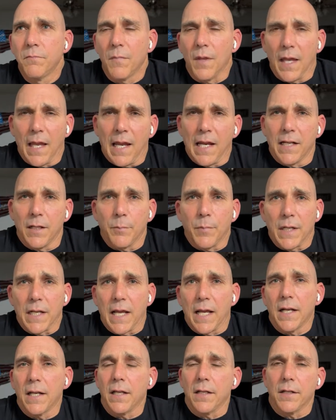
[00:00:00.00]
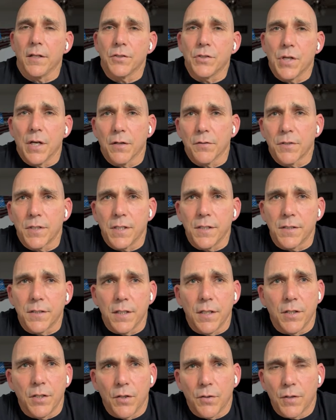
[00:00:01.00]
Annie Benani in the JRTC
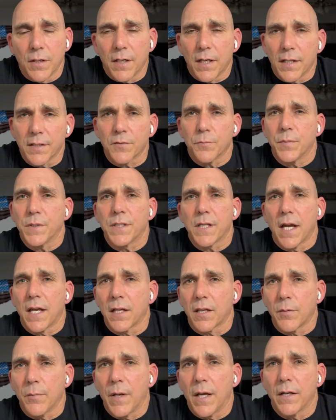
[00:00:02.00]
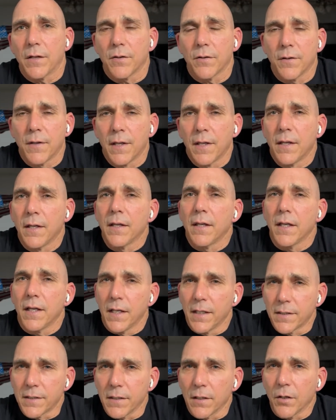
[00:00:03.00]
unit as a battalion commander.
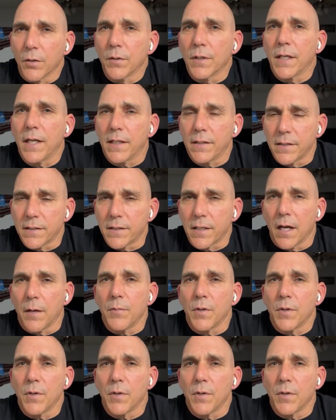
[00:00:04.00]
It's lonely at the top.